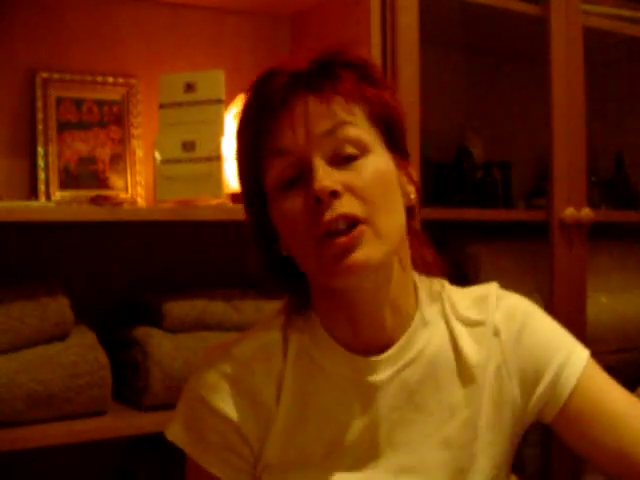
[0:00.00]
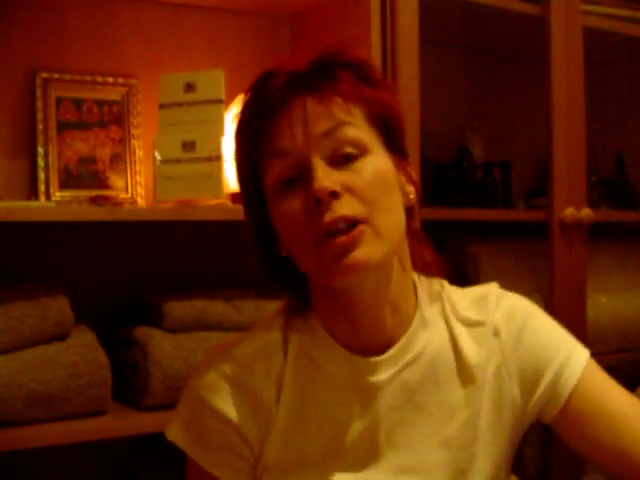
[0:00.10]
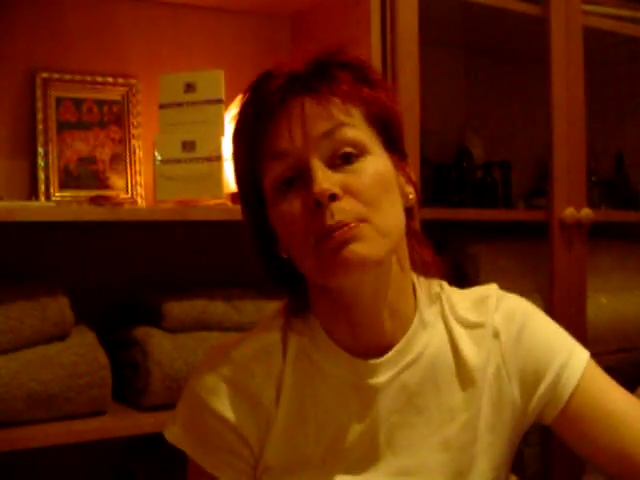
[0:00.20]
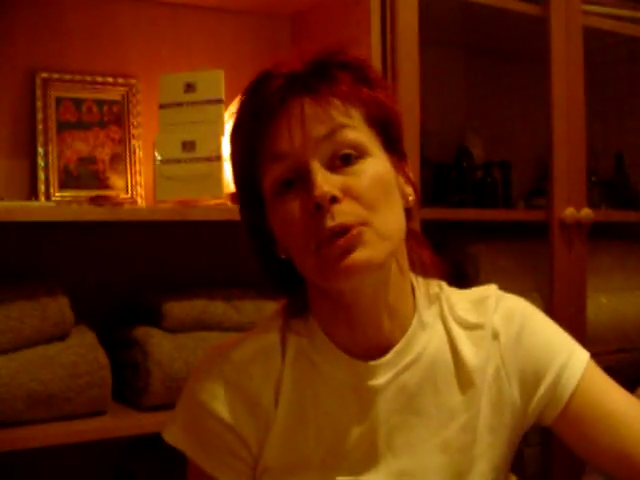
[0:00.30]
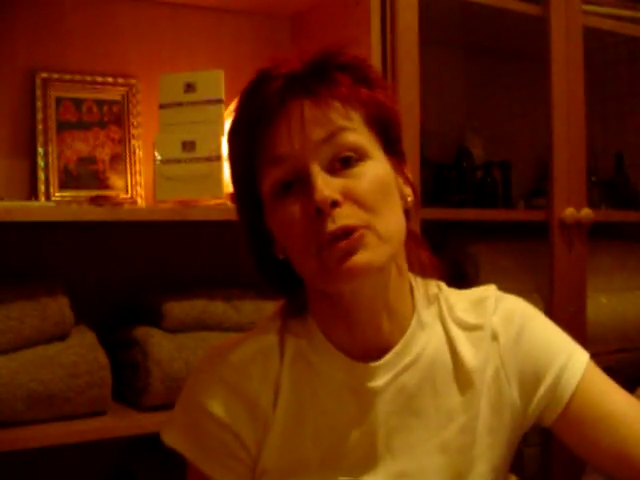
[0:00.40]

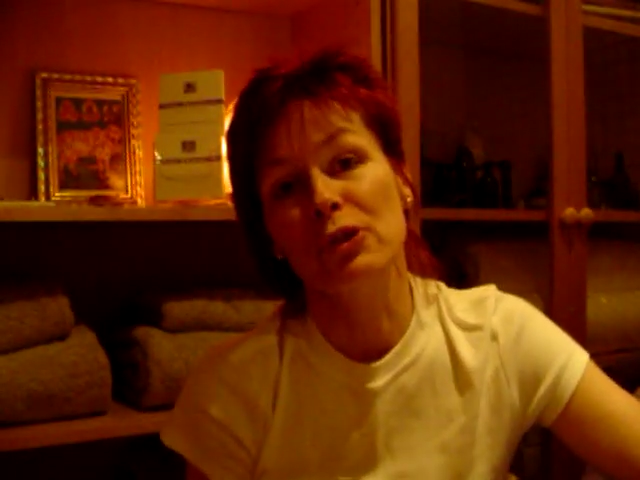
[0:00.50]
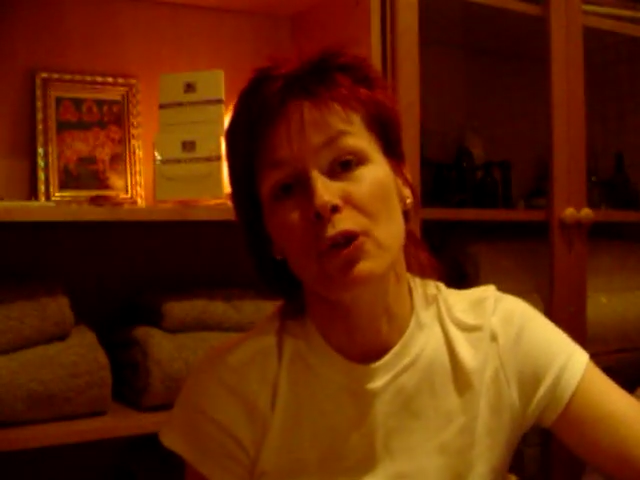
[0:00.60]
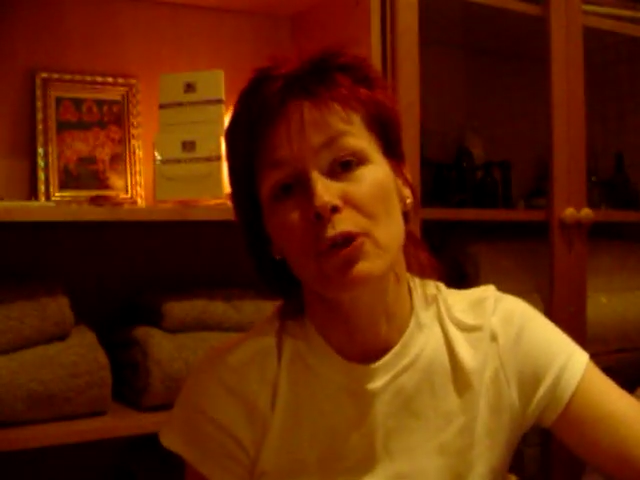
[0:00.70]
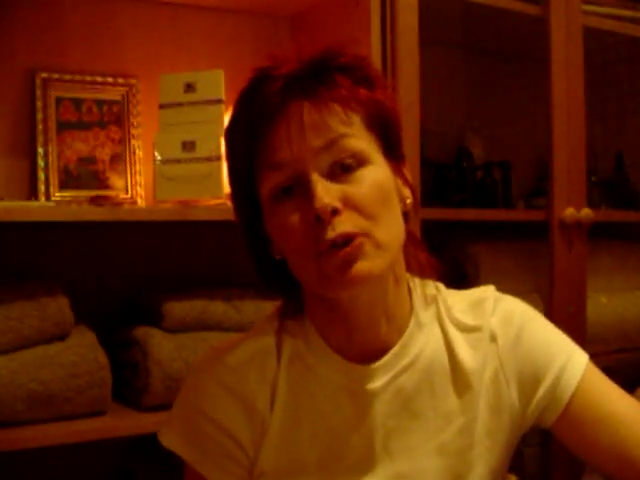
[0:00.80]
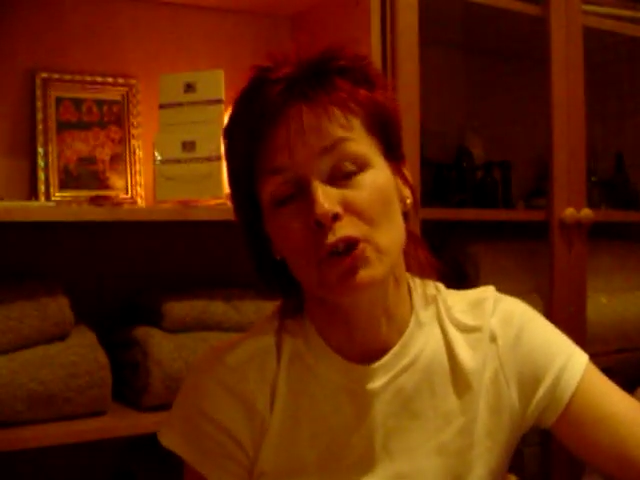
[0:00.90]

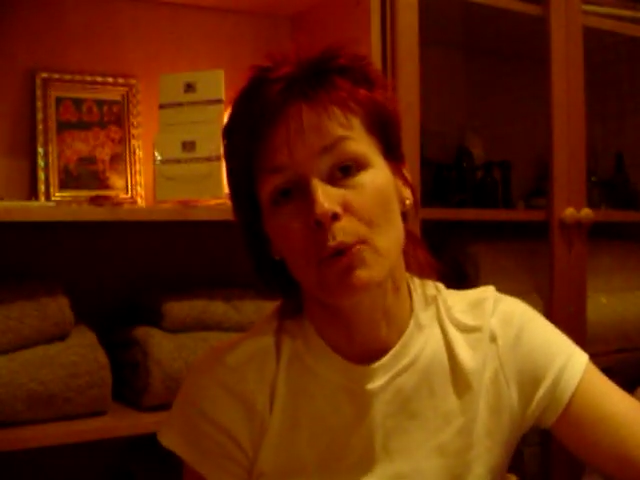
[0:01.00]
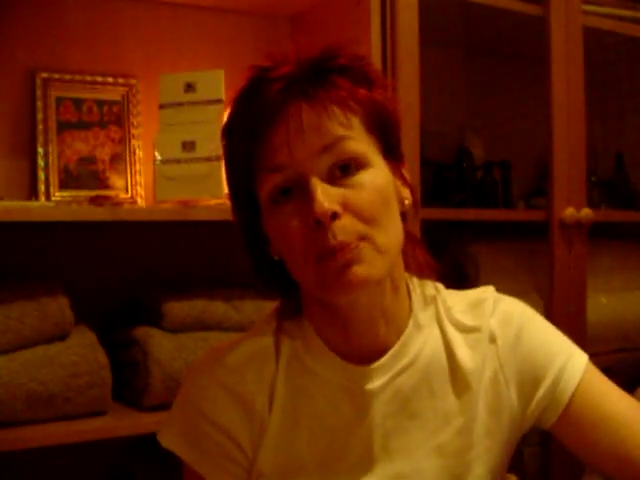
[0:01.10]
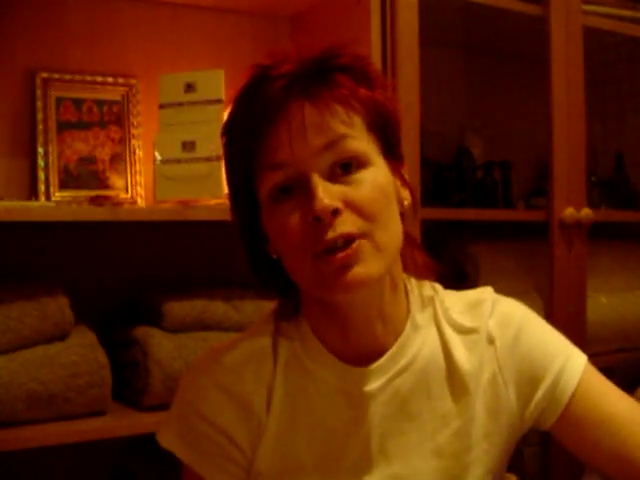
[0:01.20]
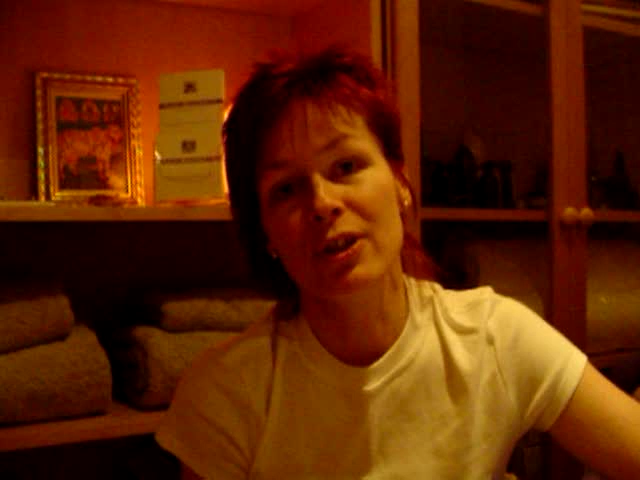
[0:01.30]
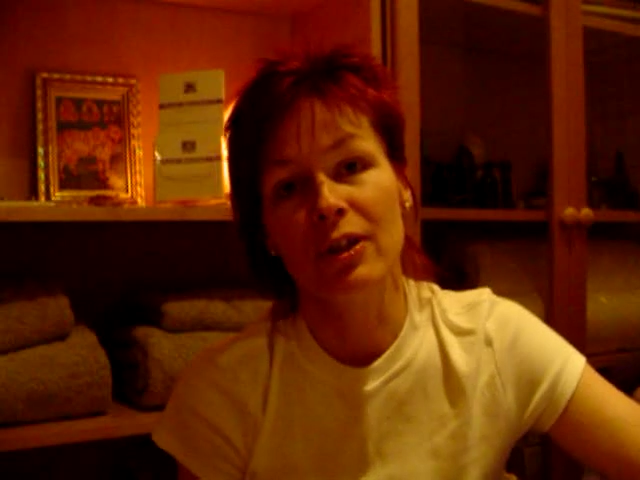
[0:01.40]

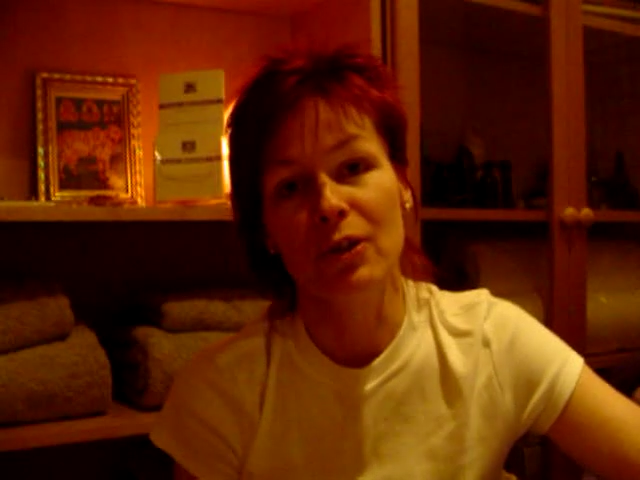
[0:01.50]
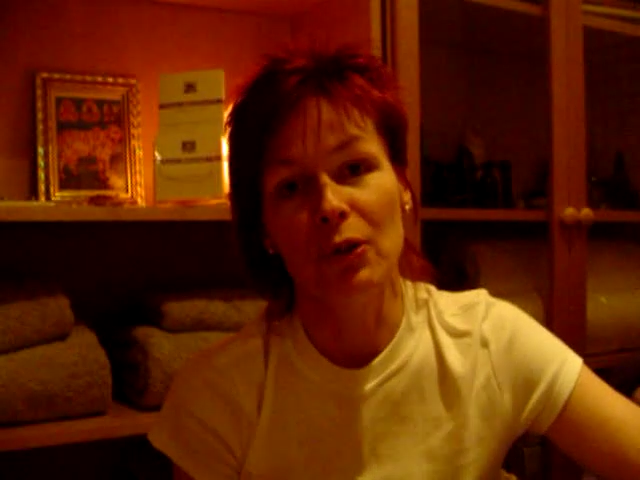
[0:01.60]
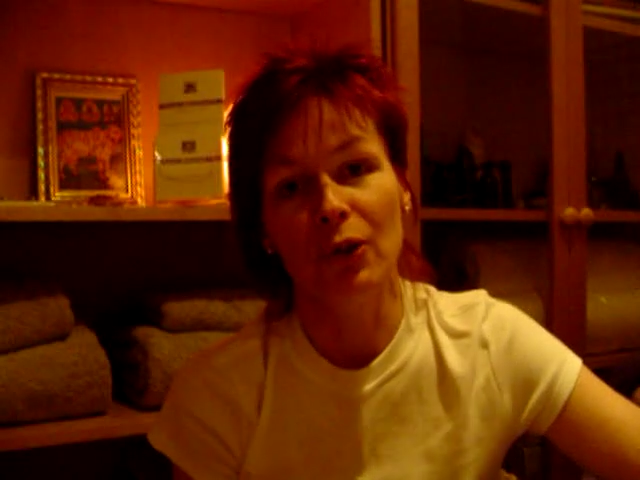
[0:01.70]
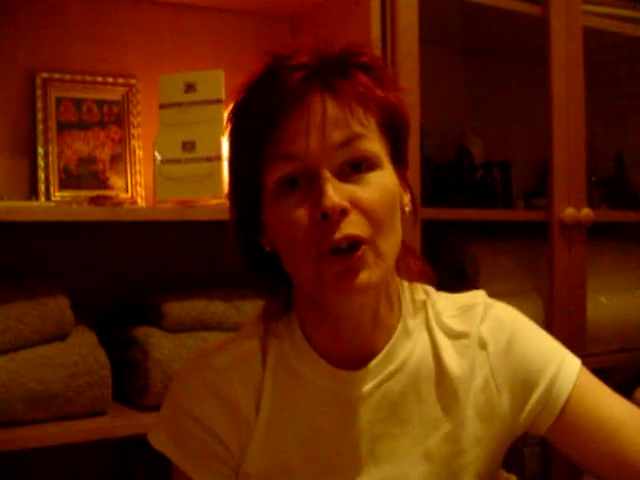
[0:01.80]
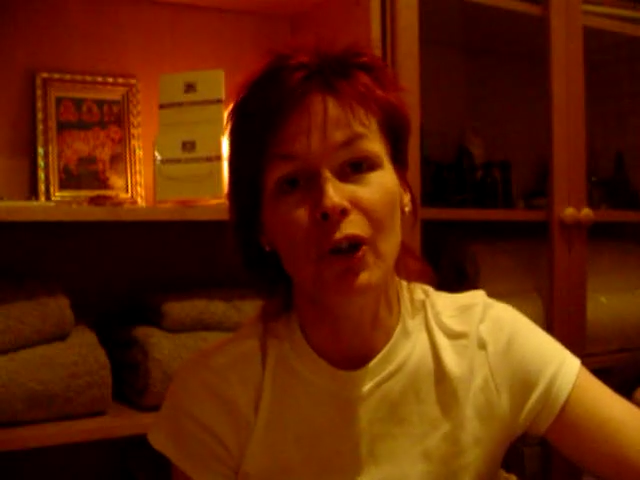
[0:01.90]

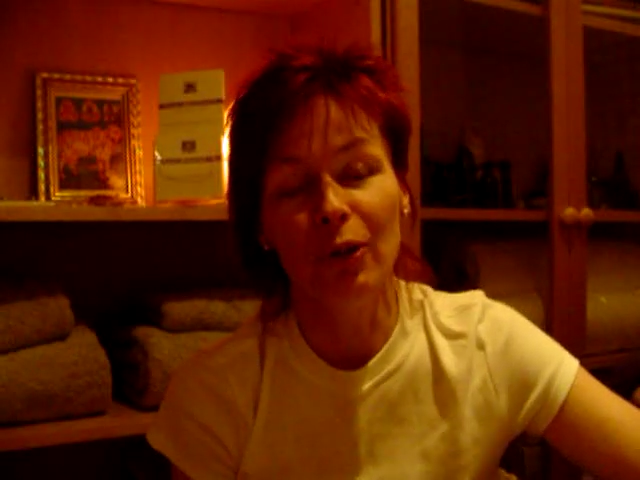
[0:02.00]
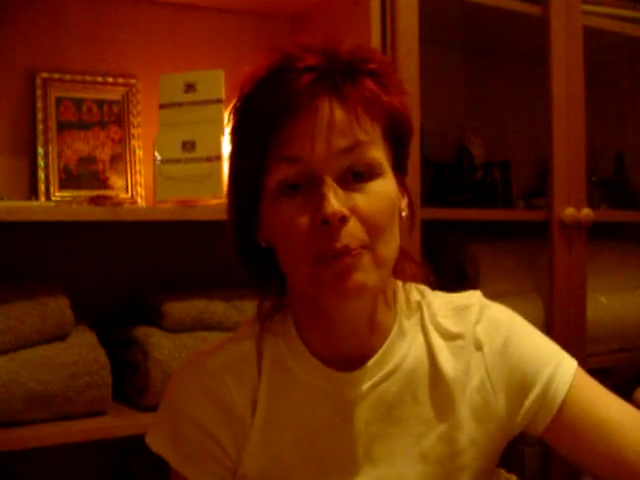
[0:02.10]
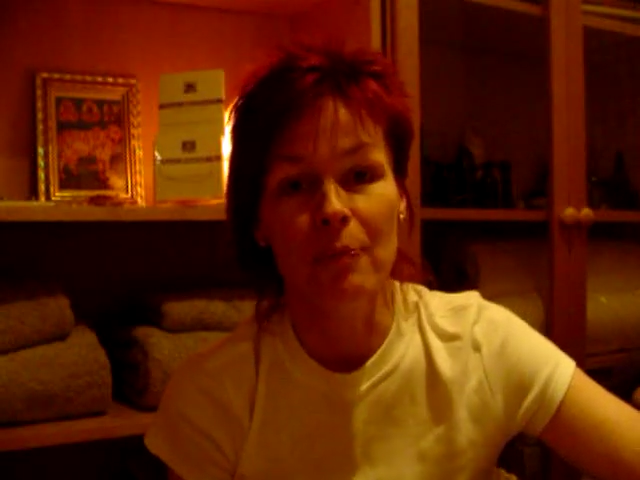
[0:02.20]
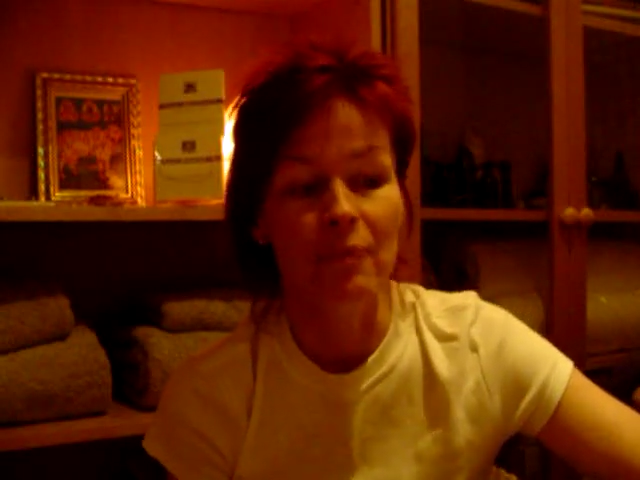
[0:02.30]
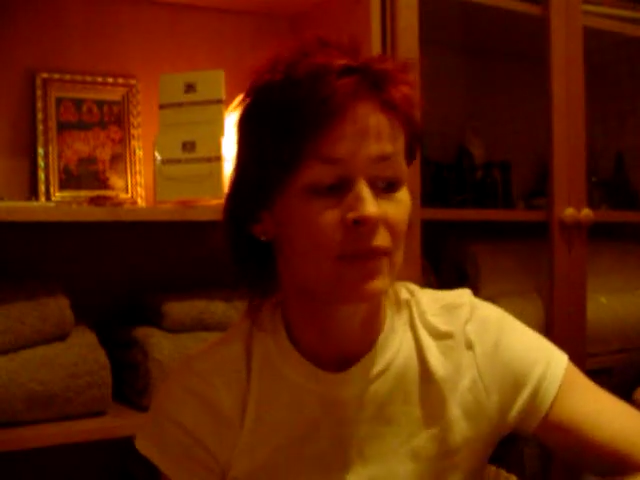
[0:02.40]

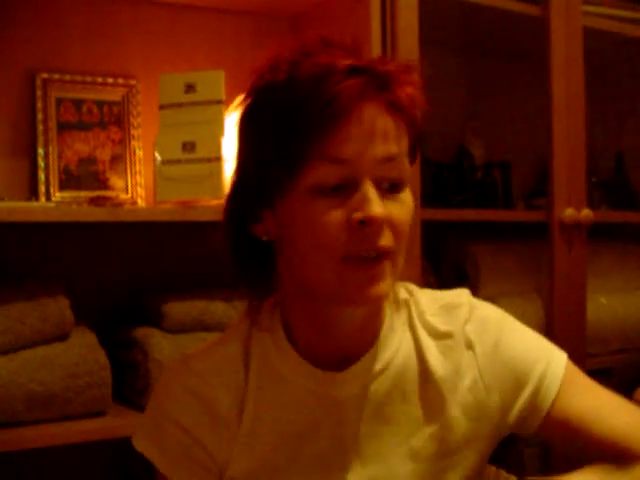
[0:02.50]
notebookjobs.com